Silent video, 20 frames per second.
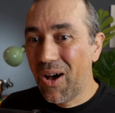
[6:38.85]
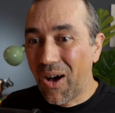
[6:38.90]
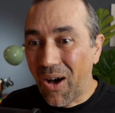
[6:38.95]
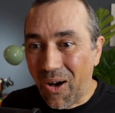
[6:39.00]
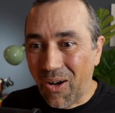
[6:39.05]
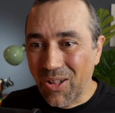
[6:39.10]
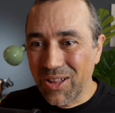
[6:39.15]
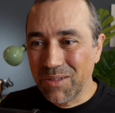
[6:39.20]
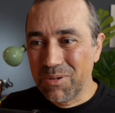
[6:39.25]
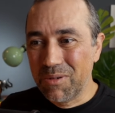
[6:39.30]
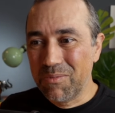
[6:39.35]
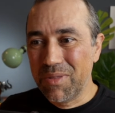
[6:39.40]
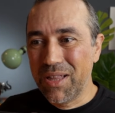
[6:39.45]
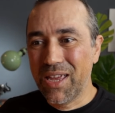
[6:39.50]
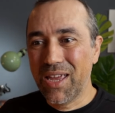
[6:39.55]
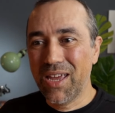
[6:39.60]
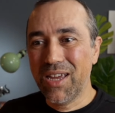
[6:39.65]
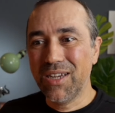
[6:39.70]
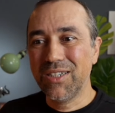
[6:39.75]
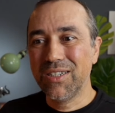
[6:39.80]
All the
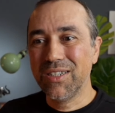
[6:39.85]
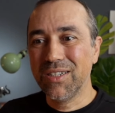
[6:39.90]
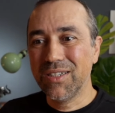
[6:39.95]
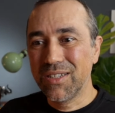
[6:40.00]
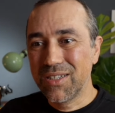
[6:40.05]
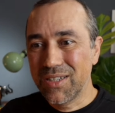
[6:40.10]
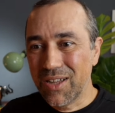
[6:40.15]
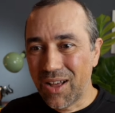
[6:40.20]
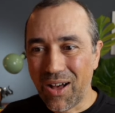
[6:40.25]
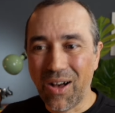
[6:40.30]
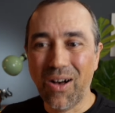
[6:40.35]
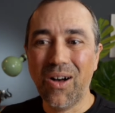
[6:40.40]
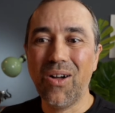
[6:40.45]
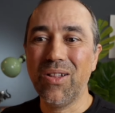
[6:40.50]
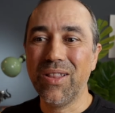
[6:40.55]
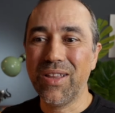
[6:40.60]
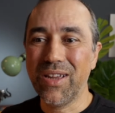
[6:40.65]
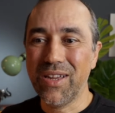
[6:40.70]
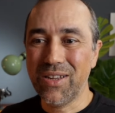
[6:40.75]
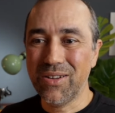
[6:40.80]
publications,
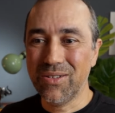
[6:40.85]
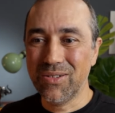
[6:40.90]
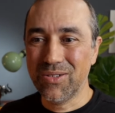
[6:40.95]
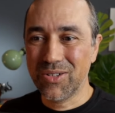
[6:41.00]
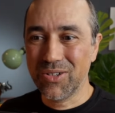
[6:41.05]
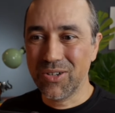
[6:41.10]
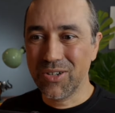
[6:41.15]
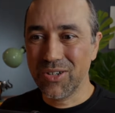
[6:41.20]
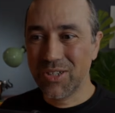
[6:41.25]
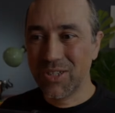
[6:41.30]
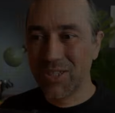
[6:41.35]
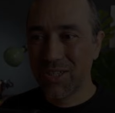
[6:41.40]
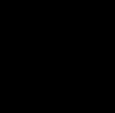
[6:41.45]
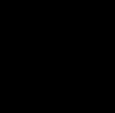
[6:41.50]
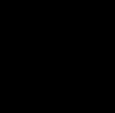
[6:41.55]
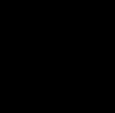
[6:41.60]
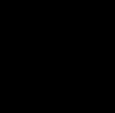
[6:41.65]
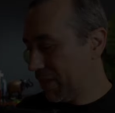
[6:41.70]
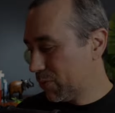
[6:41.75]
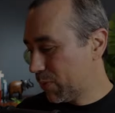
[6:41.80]
all the users.
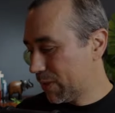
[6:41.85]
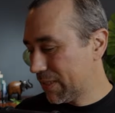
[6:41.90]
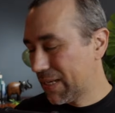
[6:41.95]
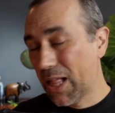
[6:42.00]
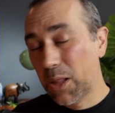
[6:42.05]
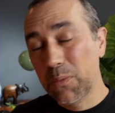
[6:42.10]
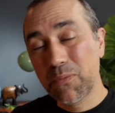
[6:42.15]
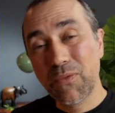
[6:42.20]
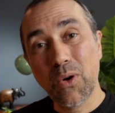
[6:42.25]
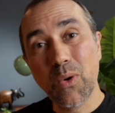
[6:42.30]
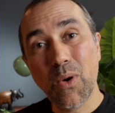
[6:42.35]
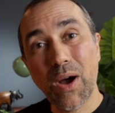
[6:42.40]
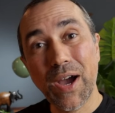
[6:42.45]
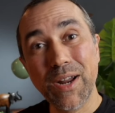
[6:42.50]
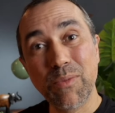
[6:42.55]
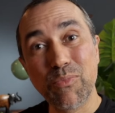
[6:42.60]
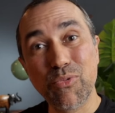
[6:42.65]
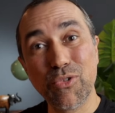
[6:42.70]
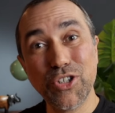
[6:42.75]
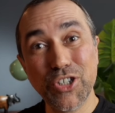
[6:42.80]
If this was helpful,
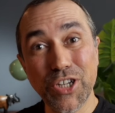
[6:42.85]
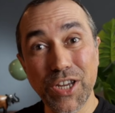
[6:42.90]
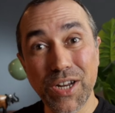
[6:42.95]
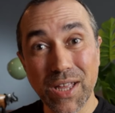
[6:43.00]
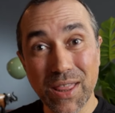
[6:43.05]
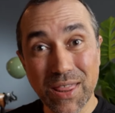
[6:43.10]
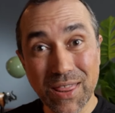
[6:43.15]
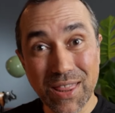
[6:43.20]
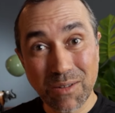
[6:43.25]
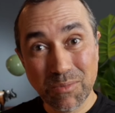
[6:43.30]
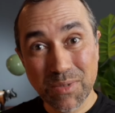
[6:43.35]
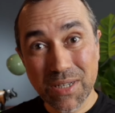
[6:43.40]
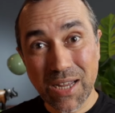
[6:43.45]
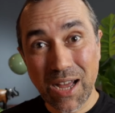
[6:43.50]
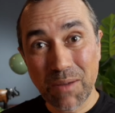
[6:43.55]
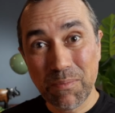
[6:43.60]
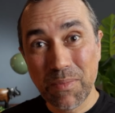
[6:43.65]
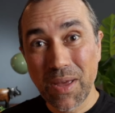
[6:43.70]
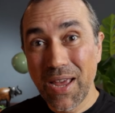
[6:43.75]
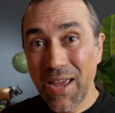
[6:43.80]
I'd appreciate a thumbs
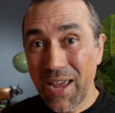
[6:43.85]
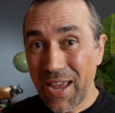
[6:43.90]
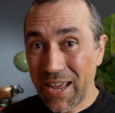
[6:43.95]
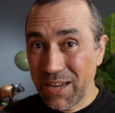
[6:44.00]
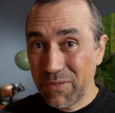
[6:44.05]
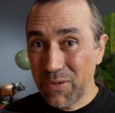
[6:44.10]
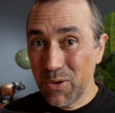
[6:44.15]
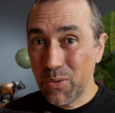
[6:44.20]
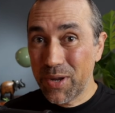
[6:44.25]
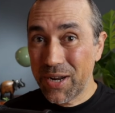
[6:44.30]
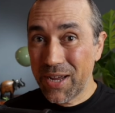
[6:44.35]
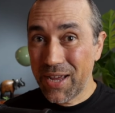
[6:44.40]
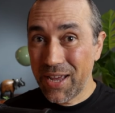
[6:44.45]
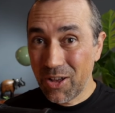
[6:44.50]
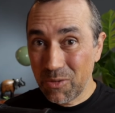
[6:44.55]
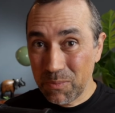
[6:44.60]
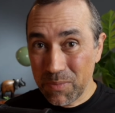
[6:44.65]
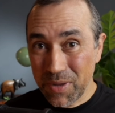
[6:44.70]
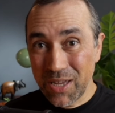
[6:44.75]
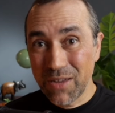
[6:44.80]
up. And if you want to
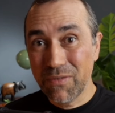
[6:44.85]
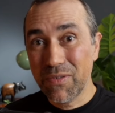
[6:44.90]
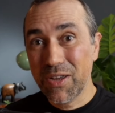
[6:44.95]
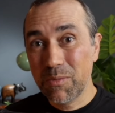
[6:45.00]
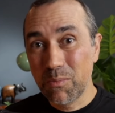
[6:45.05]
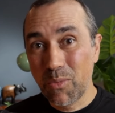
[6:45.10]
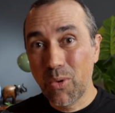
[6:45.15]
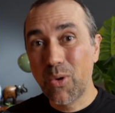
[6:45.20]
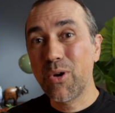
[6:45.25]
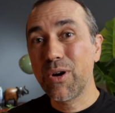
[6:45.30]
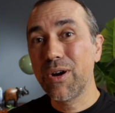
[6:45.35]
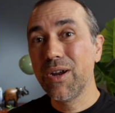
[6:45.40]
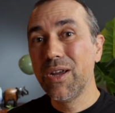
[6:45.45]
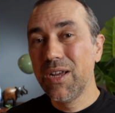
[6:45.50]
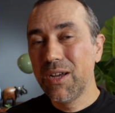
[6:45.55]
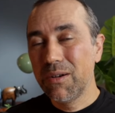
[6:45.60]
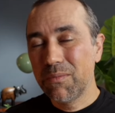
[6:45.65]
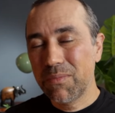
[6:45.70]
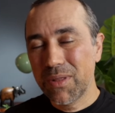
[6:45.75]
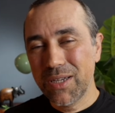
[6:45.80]
help even more,
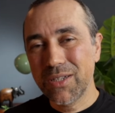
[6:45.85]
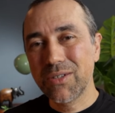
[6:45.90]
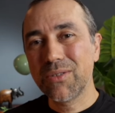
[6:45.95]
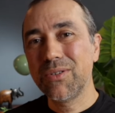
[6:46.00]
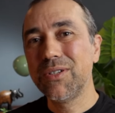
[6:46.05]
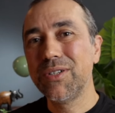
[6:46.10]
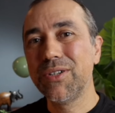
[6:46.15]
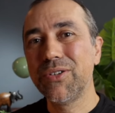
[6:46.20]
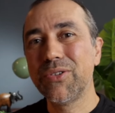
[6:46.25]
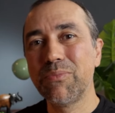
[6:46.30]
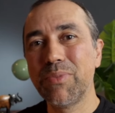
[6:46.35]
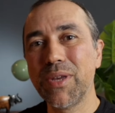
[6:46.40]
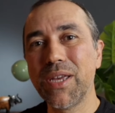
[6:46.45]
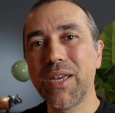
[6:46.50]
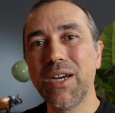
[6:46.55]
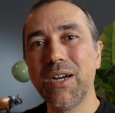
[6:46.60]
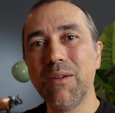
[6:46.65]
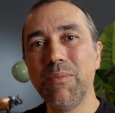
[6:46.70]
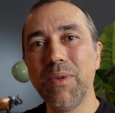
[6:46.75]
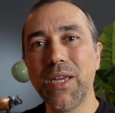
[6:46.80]
please consider
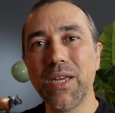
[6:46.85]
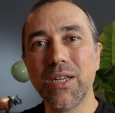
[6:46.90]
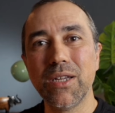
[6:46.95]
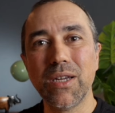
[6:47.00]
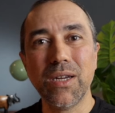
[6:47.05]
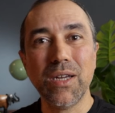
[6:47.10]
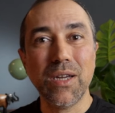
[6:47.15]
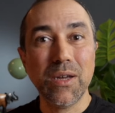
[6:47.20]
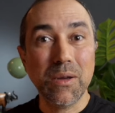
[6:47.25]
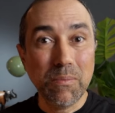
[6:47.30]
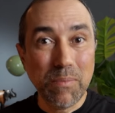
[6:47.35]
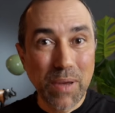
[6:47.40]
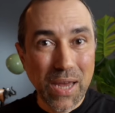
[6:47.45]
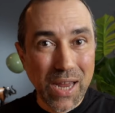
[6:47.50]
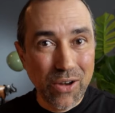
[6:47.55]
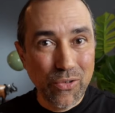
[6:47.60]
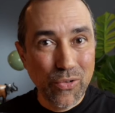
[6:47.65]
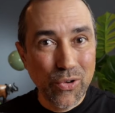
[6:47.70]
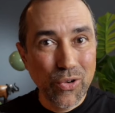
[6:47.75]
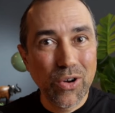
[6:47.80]
becoming a
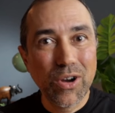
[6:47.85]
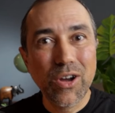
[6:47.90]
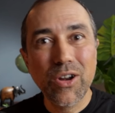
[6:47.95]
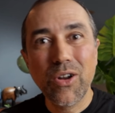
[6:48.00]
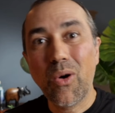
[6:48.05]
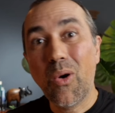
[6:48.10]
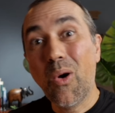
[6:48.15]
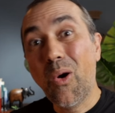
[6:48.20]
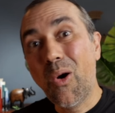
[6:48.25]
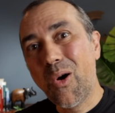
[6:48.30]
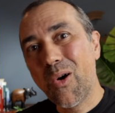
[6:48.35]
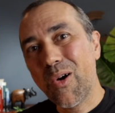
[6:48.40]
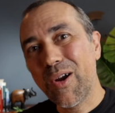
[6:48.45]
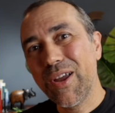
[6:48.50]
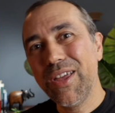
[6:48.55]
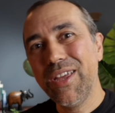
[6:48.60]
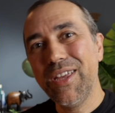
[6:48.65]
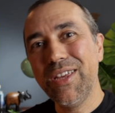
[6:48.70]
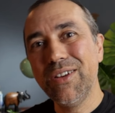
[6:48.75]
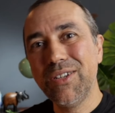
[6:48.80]
Patreon or
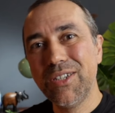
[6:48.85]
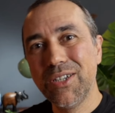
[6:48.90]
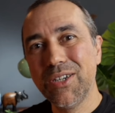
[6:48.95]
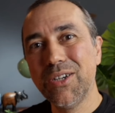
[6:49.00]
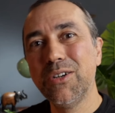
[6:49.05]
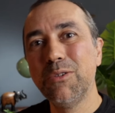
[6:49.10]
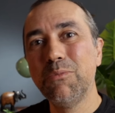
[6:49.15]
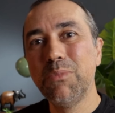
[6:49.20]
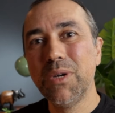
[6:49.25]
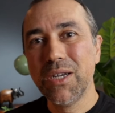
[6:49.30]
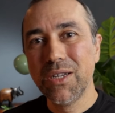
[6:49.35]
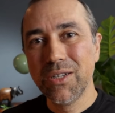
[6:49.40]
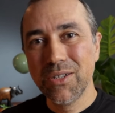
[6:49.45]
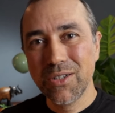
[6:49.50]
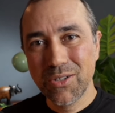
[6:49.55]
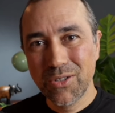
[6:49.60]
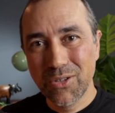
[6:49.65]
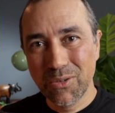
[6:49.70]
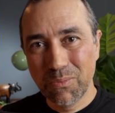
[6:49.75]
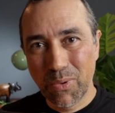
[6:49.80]
YouTube
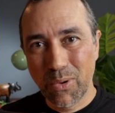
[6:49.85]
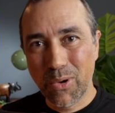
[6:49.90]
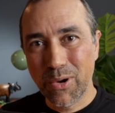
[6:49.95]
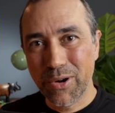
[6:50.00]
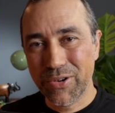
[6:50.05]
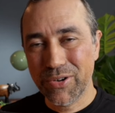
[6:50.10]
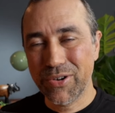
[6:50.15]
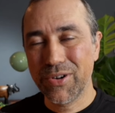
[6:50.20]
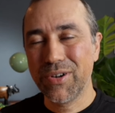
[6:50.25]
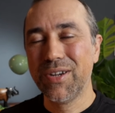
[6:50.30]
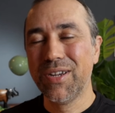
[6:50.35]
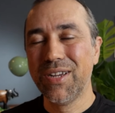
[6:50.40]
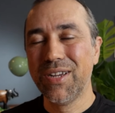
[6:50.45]
supporter.